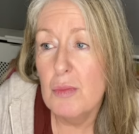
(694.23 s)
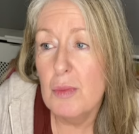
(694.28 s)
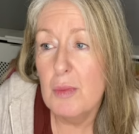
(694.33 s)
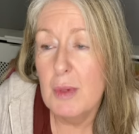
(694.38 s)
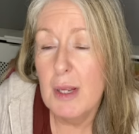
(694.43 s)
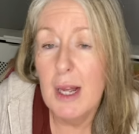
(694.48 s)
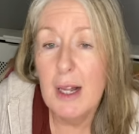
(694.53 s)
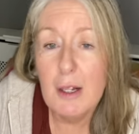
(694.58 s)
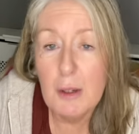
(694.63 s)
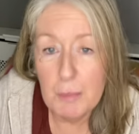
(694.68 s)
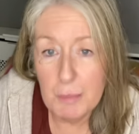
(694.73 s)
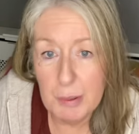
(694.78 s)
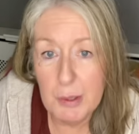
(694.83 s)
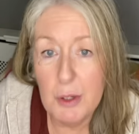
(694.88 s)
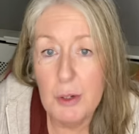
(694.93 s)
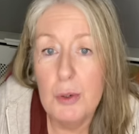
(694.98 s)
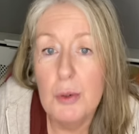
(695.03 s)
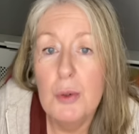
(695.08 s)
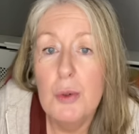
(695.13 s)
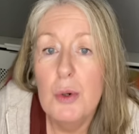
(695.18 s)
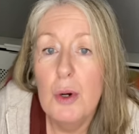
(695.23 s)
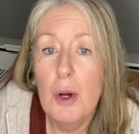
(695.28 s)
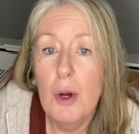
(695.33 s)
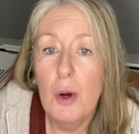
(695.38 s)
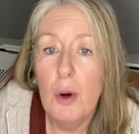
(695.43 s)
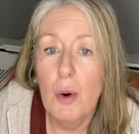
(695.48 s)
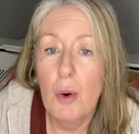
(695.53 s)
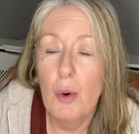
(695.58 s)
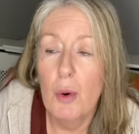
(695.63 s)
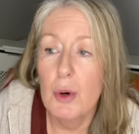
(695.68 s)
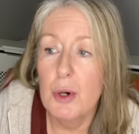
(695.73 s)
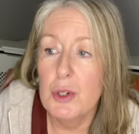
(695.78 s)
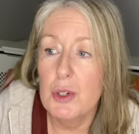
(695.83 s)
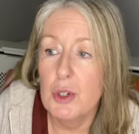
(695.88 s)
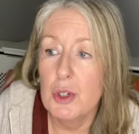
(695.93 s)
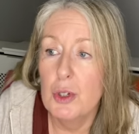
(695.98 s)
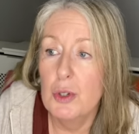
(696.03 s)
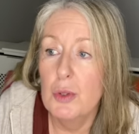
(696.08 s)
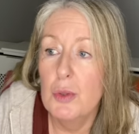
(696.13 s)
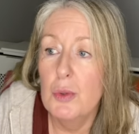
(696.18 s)
help you or
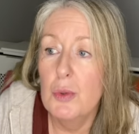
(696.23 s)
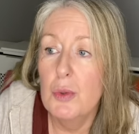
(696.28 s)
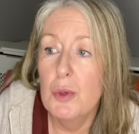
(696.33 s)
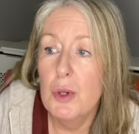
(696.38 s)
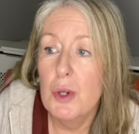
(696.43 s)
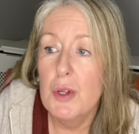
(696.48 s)
to